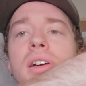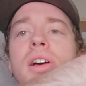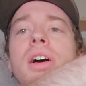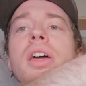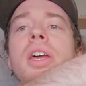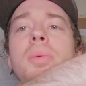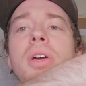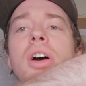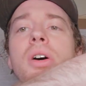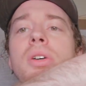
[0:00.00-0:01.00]
And here we
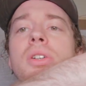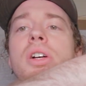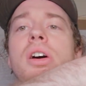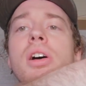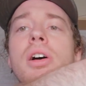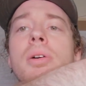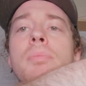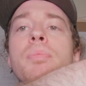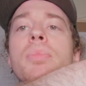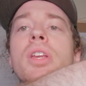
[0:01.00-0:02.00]
go.
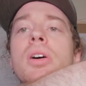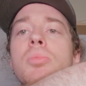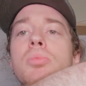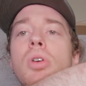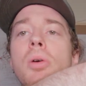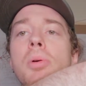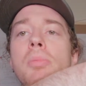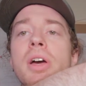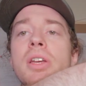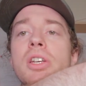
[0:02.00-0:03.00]
Problem
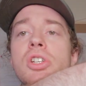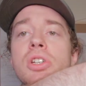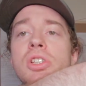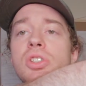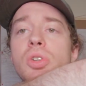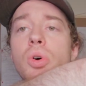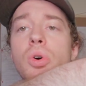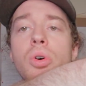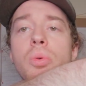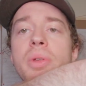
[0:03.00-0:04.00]
I initially
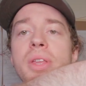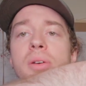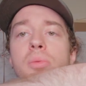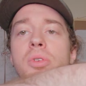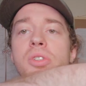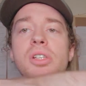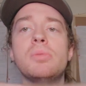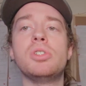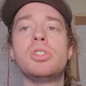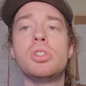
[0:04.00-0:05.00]
saw with it
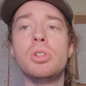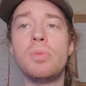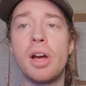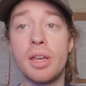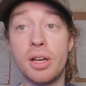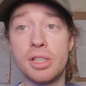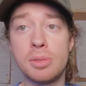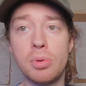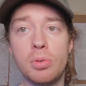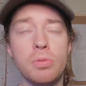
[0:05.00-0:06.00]
was too
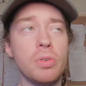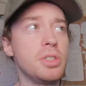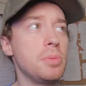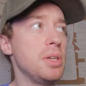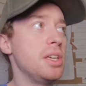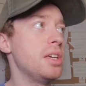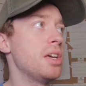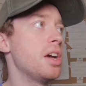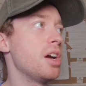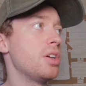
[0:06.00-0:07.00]
recognizable for it to be
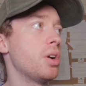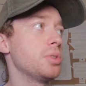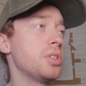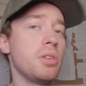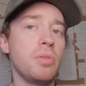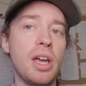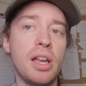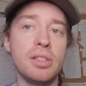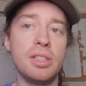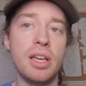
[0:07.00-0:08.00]
an alternate
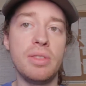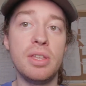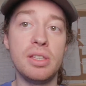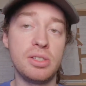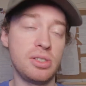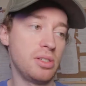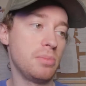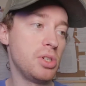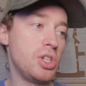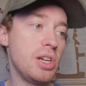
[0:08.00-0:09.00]
reality, and this
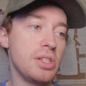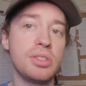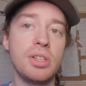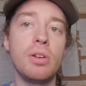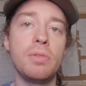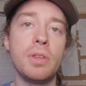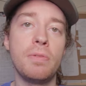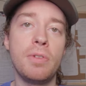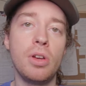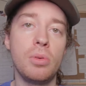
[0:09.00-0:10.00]
machine itself in the
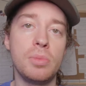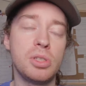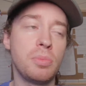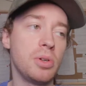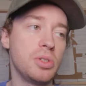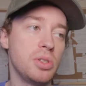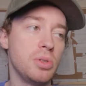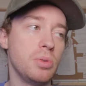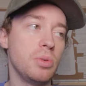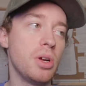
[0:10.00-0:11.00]
film is supposed
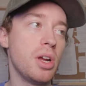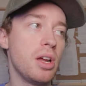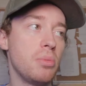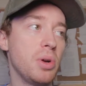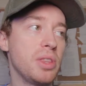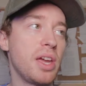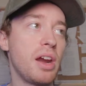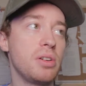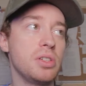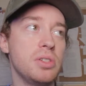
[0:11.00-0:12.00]
to bring the
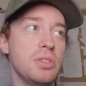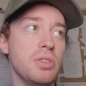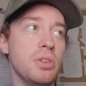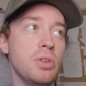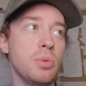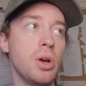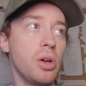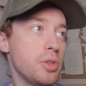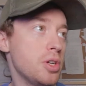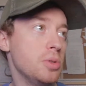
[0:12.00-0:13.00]
character into the new
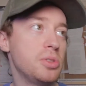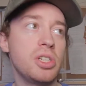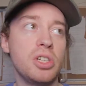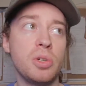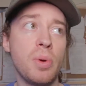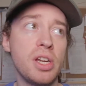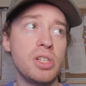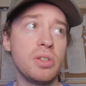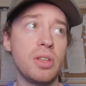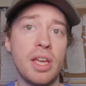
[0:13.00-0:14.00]
world, the new
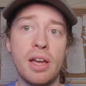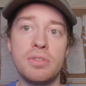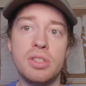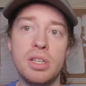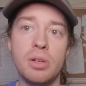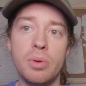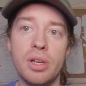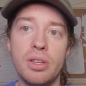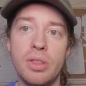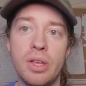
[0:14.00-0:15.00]
situation that they have to deal
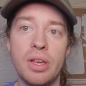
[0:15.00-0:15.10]
with.